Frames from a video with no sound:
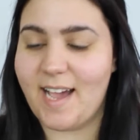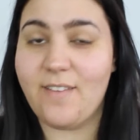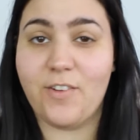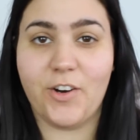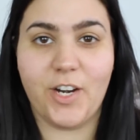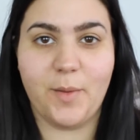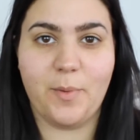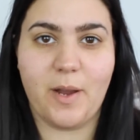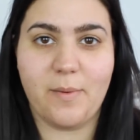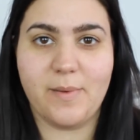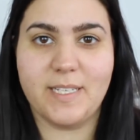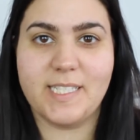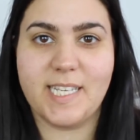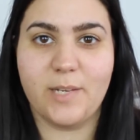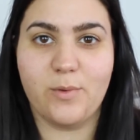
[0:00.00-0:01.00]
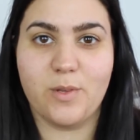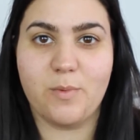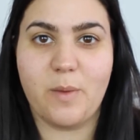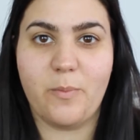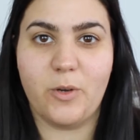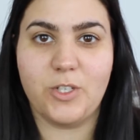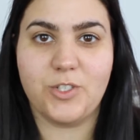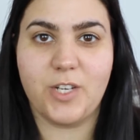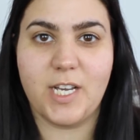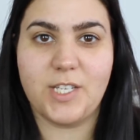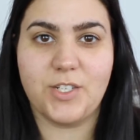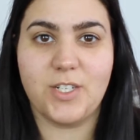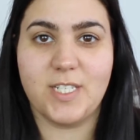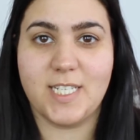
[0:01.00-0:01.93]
I've already prepped my skin with my moisturizer,